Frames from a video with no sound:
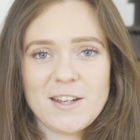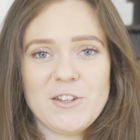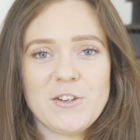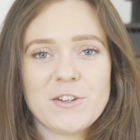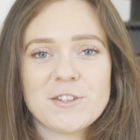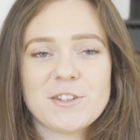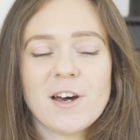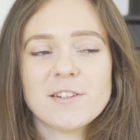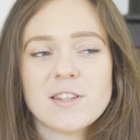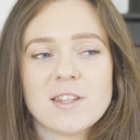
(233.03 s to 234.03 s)
You can
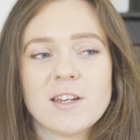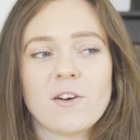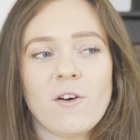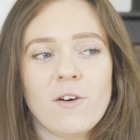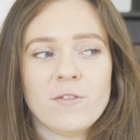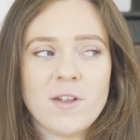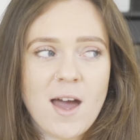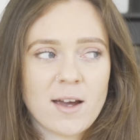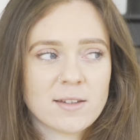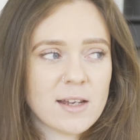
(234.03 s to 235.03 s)
start to think of the
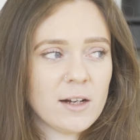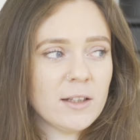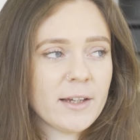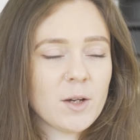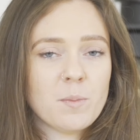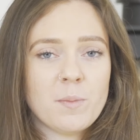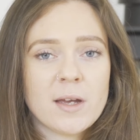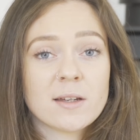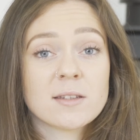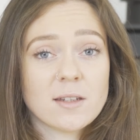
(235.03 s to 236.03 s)
exhale like a
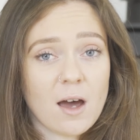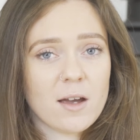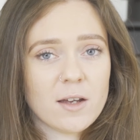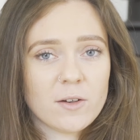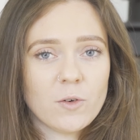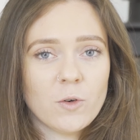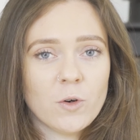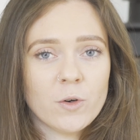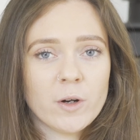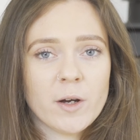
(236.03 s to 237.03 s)
big sigh
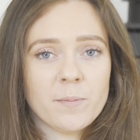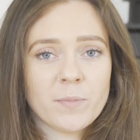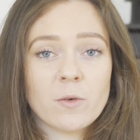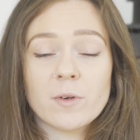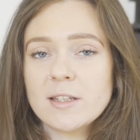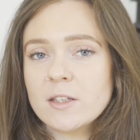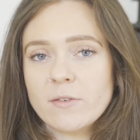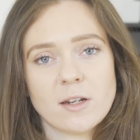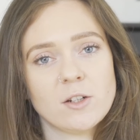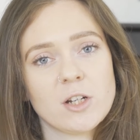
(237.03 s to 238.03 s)
or a release of
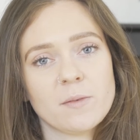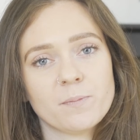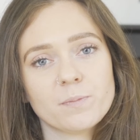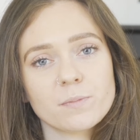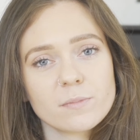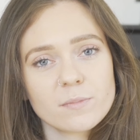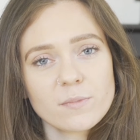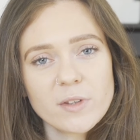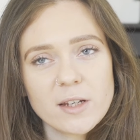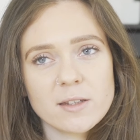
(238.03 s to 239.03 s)
energy.
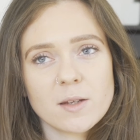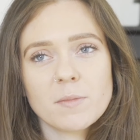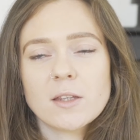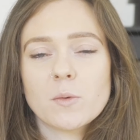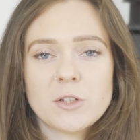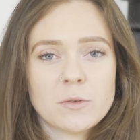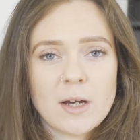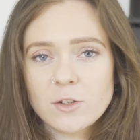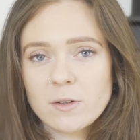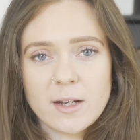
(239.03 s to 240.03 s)
It's something that we do
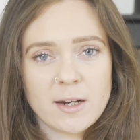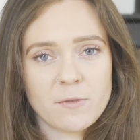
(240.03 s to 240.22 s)
naturally in